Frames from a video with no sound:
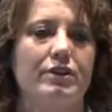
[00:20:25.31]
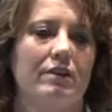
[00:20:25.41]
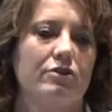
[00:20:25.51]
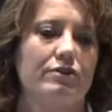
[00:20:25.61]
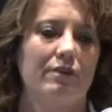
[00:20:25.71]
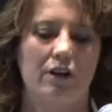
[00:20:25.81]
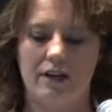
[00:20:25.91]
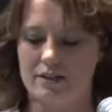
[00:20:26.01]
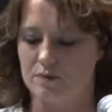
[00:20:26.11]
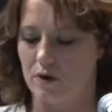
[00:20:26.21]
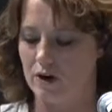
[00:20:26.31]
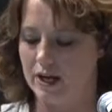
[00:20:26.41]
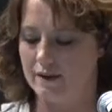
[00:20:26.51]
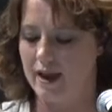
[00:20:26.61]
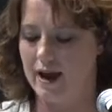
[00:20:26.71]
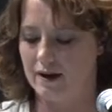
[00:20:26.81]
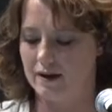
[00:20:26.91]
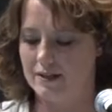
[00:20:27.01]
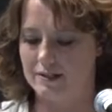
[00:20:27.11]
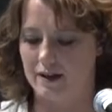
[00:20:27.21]
and there's various wording that
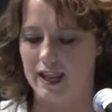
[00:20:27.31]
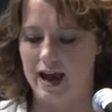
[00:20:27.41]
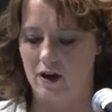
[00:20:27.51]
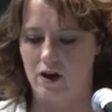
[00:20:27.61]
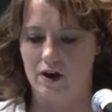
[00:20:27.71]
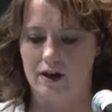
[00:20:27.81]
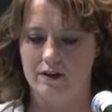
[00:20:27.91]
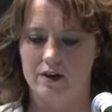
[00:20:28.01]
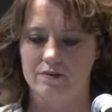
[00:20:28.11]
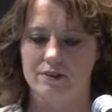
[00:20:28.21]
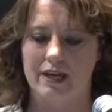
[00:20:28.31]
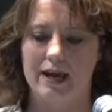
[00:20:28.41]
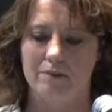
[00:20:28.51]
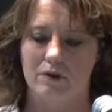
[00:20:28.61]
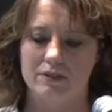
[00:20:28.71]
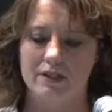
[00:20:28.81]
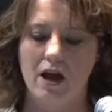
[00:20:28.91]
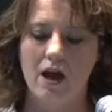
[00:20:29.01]
is allowed on those labels.